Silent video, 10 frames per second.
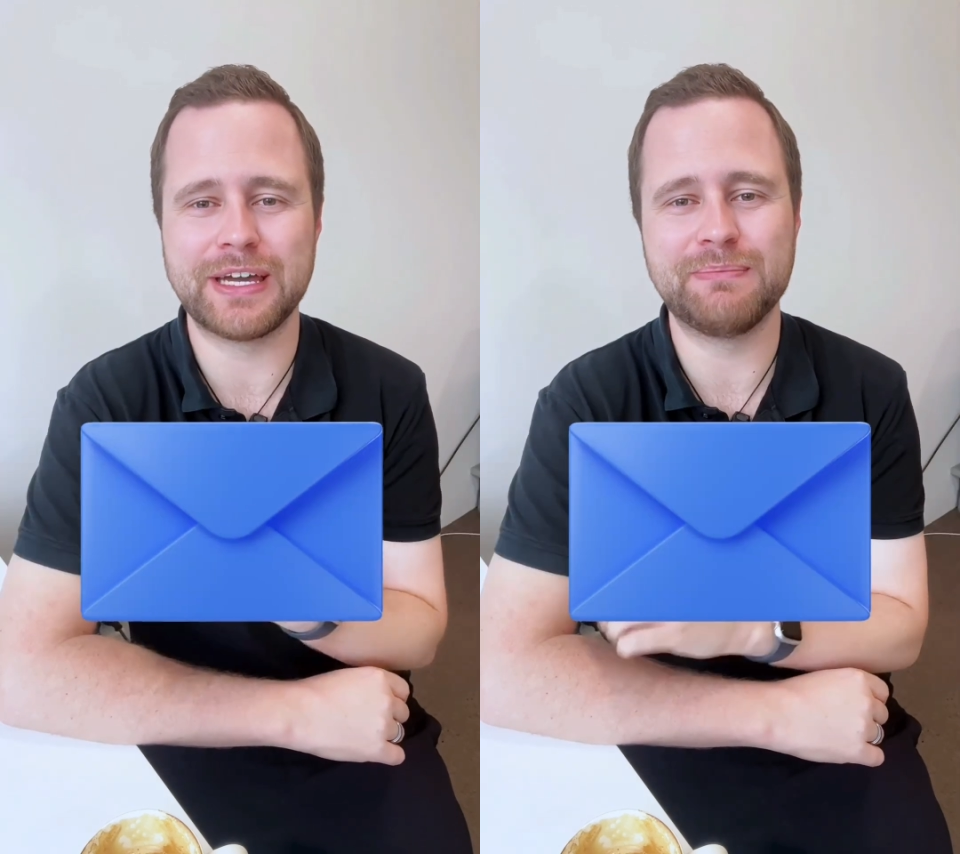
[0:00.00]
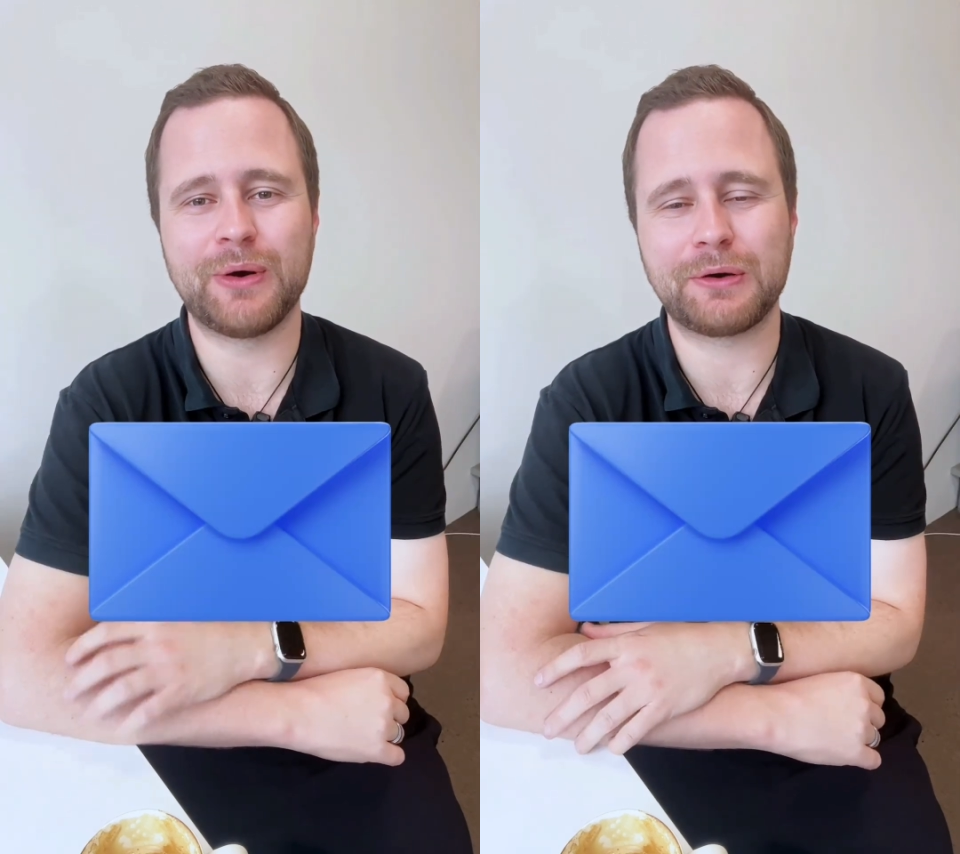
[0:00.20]

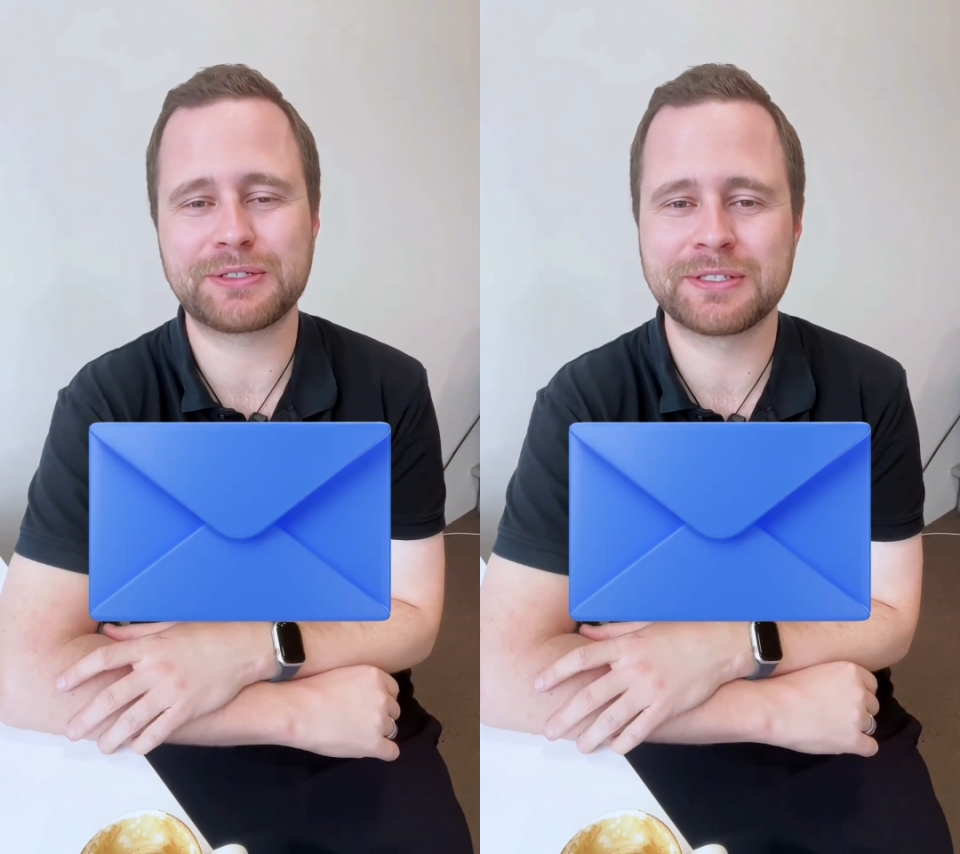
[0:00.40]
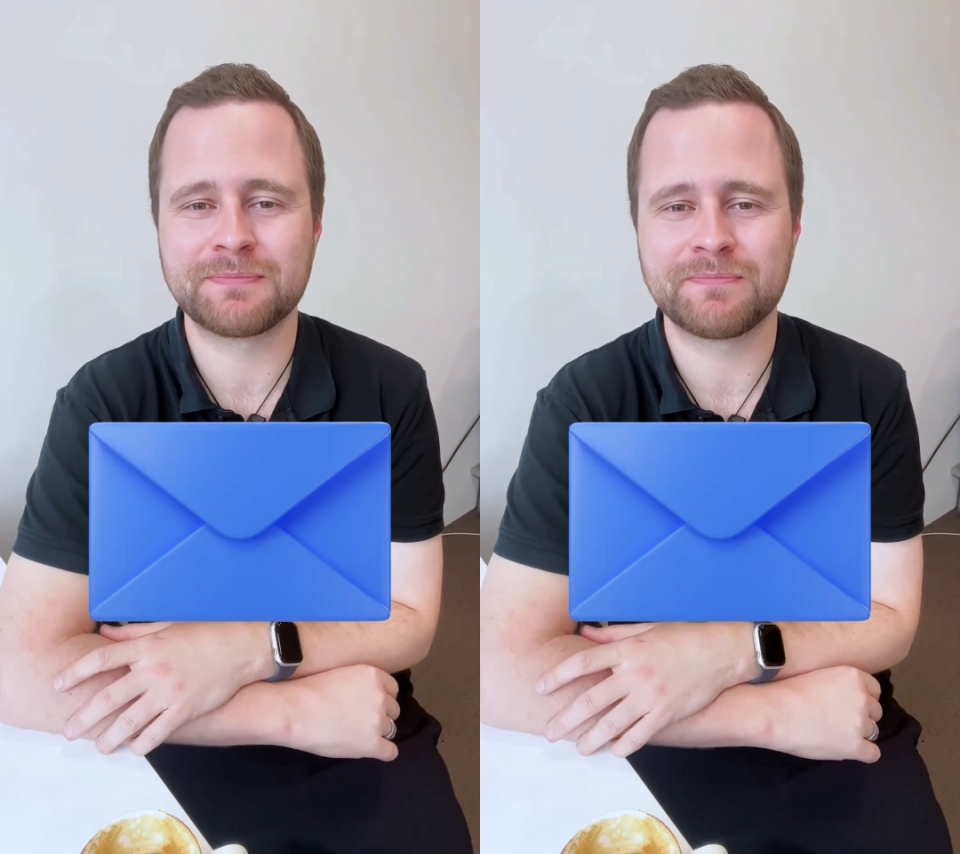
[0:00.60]

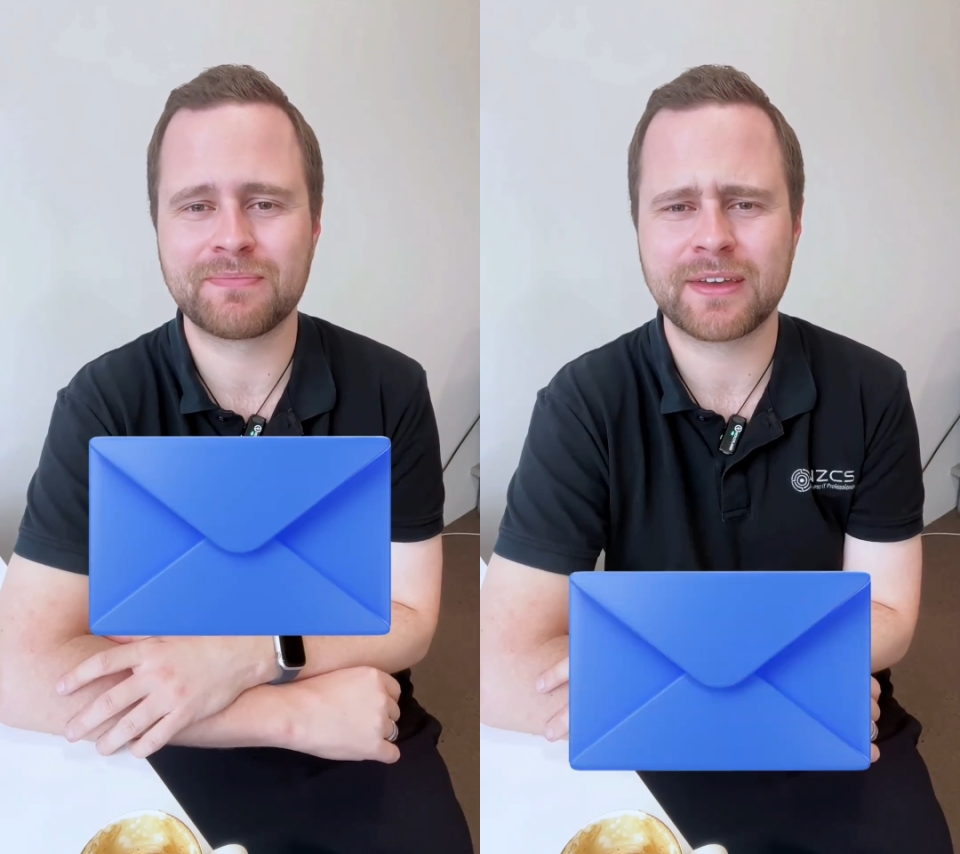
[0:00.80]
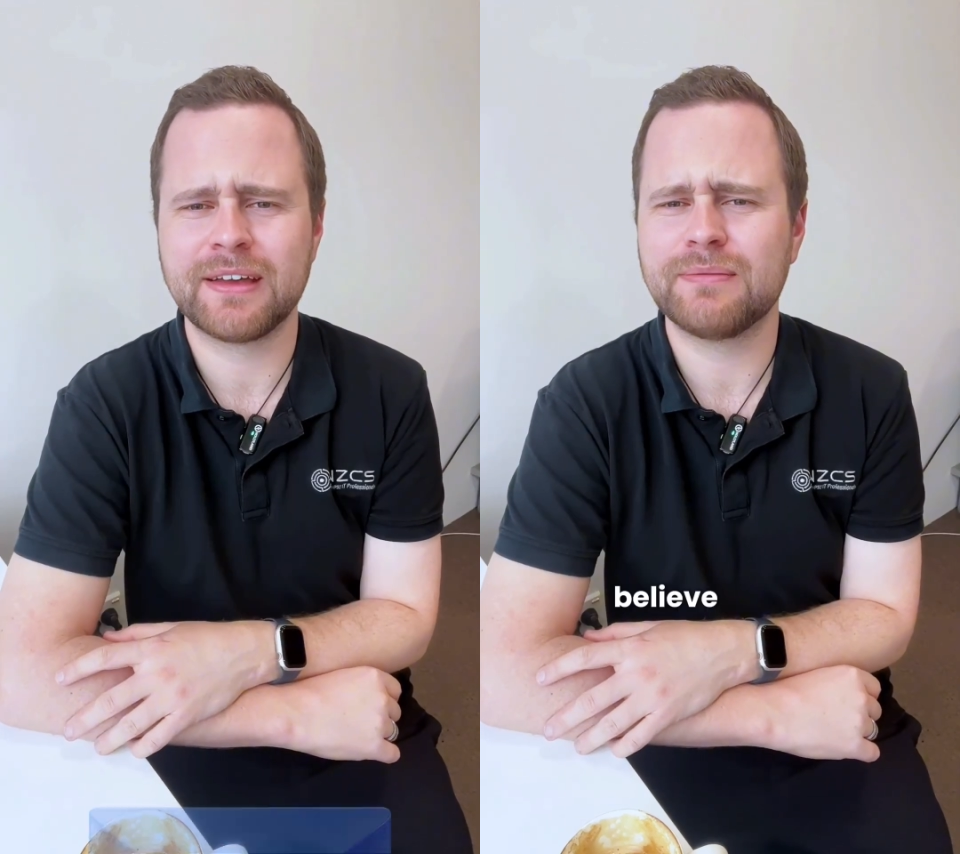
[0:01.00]
inbox.
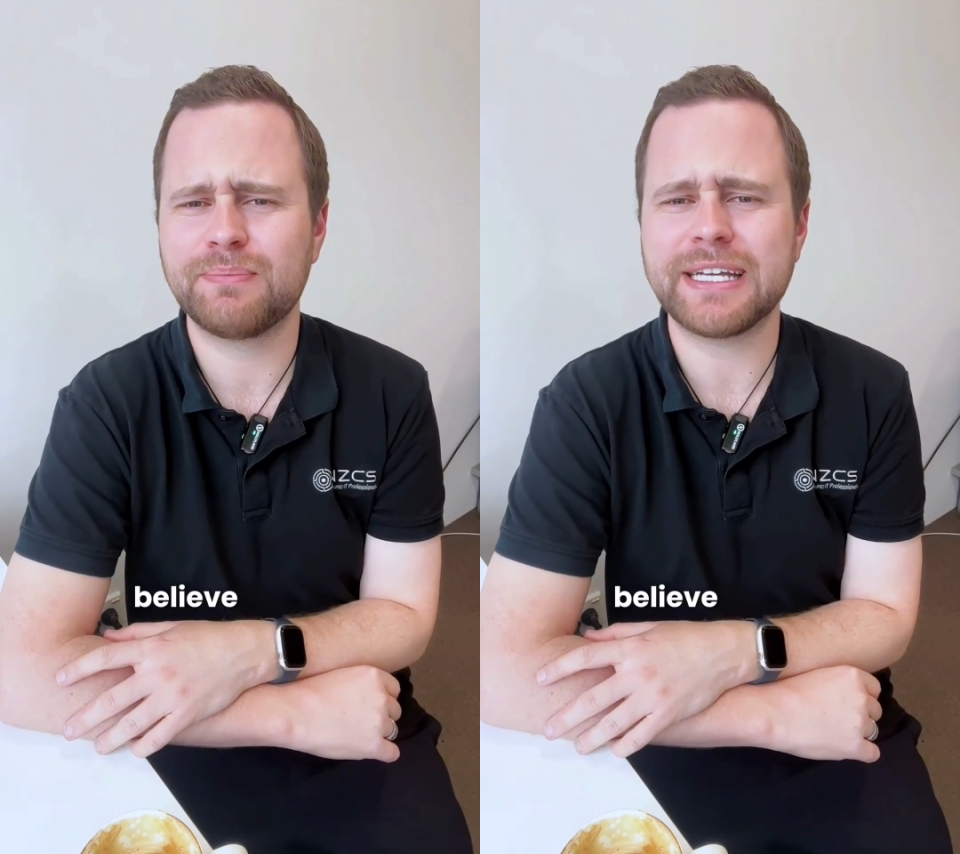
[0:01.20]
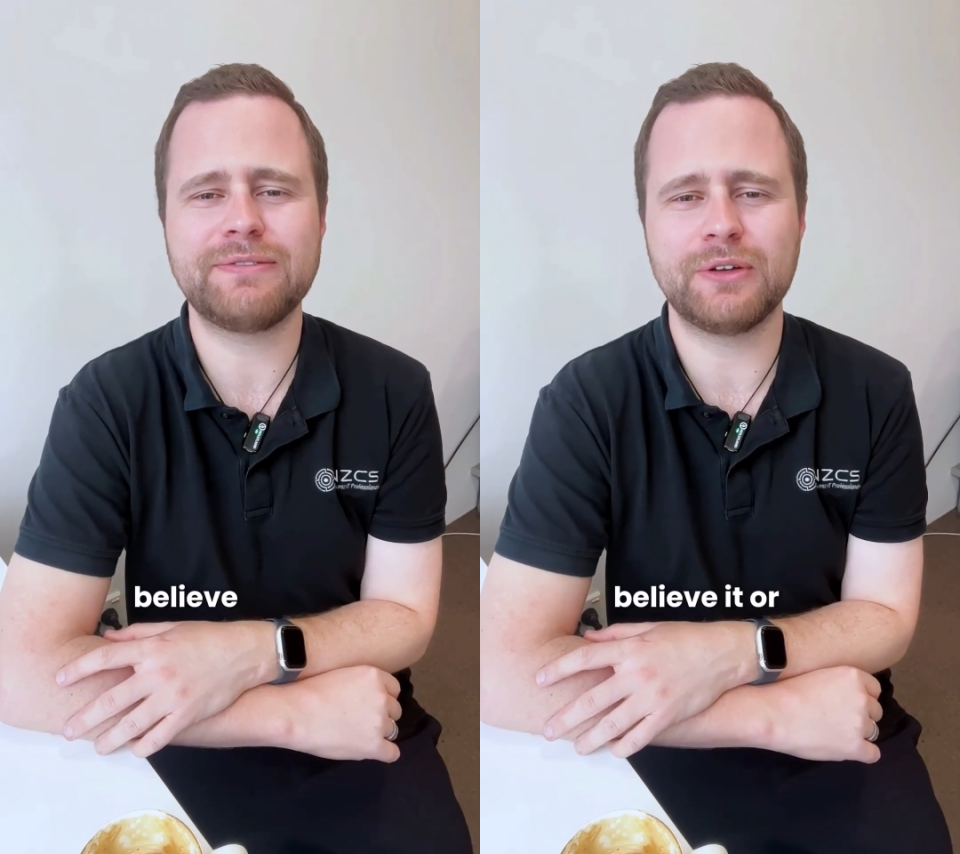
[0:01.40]

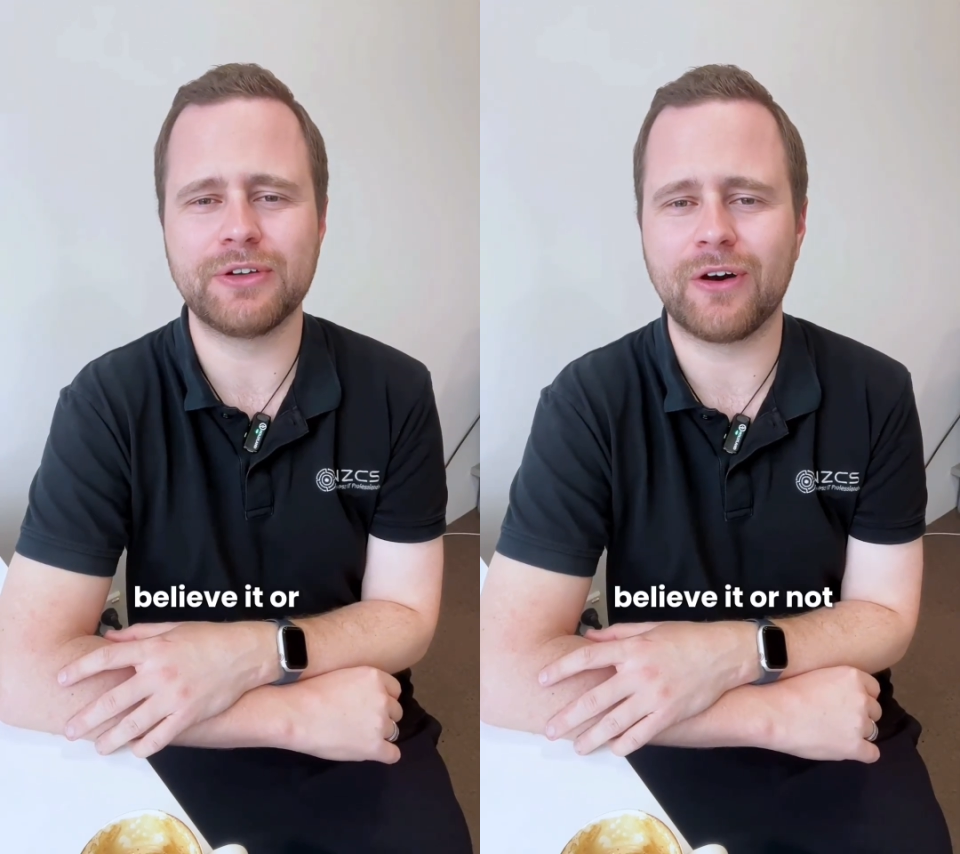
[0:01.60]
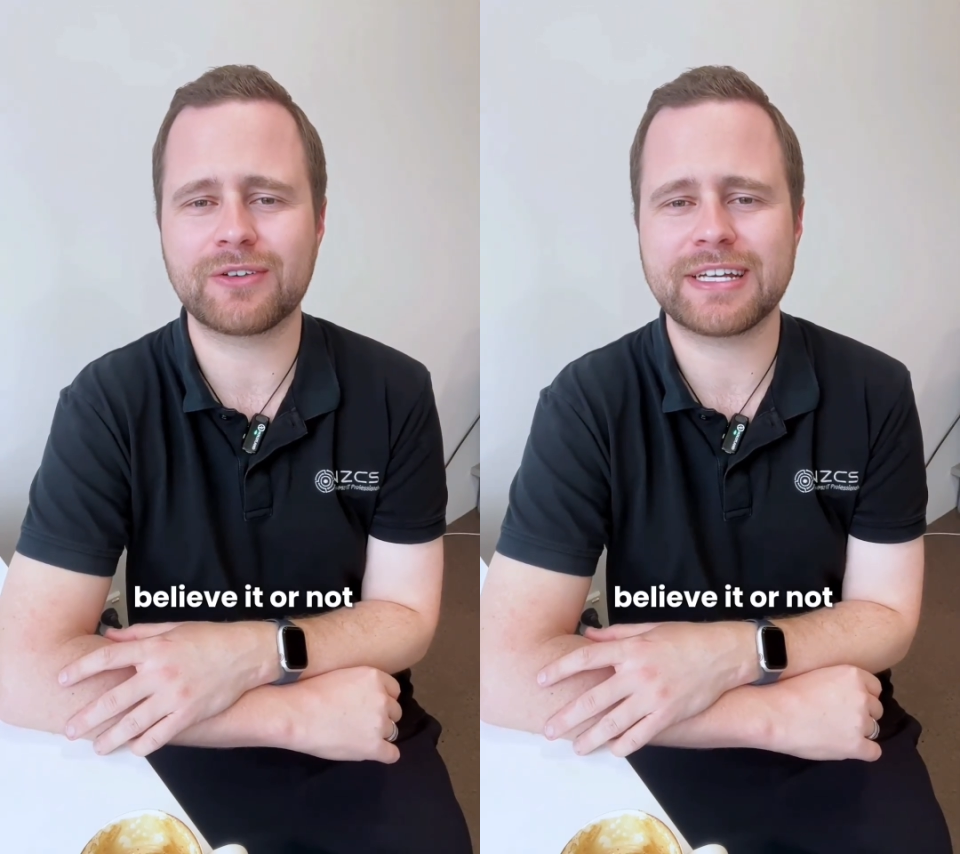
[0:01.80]
Believe it or not,